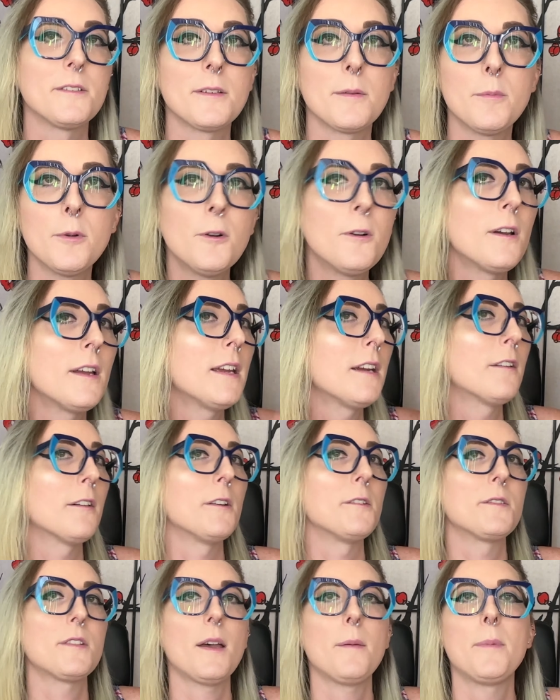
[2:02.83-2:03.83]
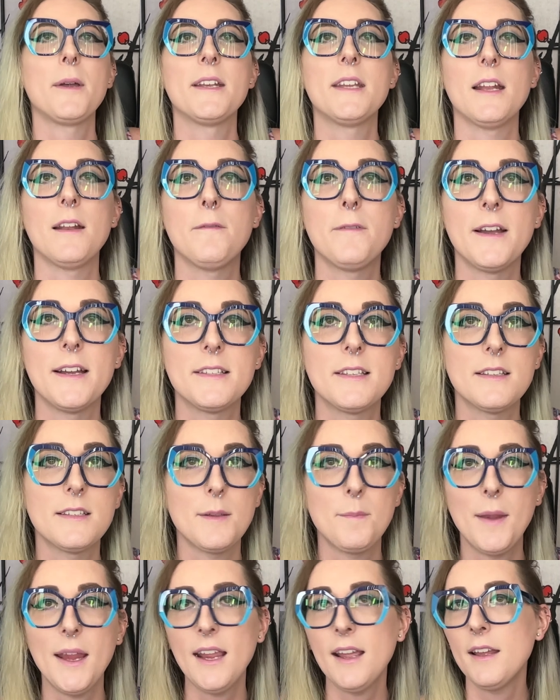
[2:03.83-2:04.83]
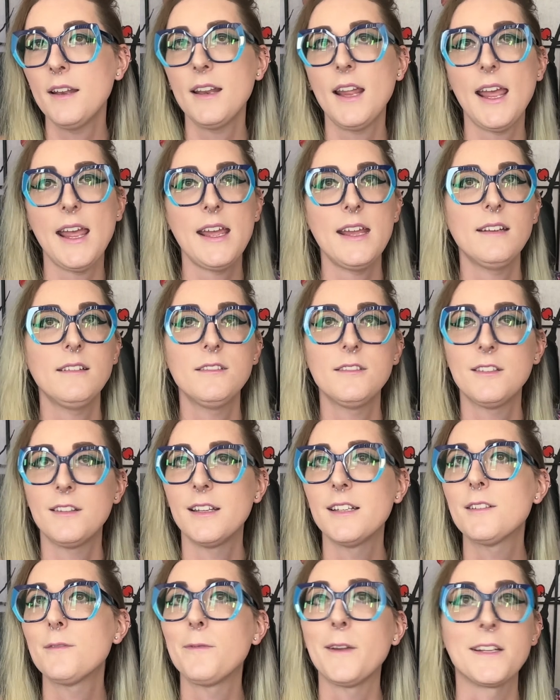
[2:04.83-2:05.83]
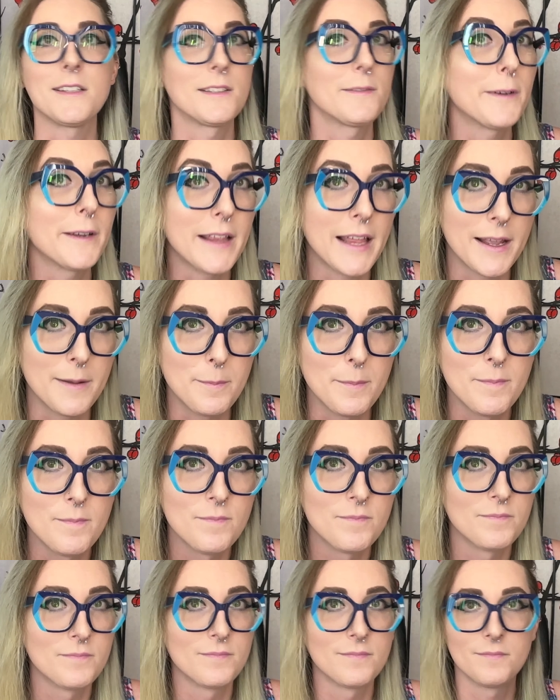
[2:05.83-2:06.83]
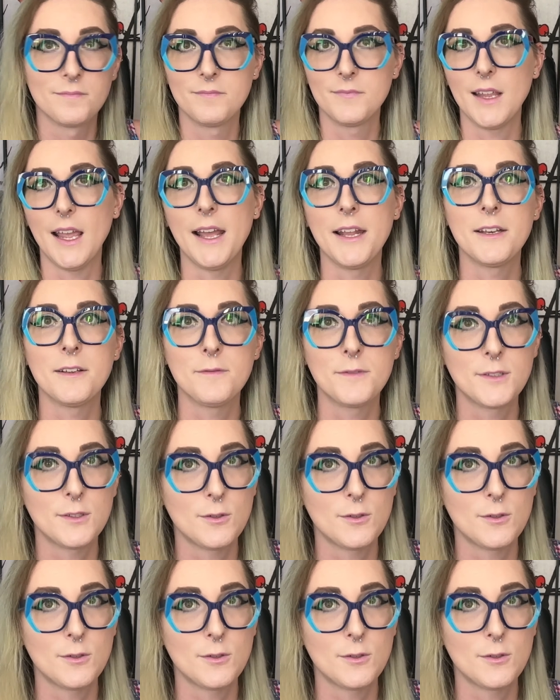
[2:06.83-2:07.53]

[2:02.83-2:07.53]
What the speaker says: as a boy, grows up, identifies as a man, and this fits for them. End of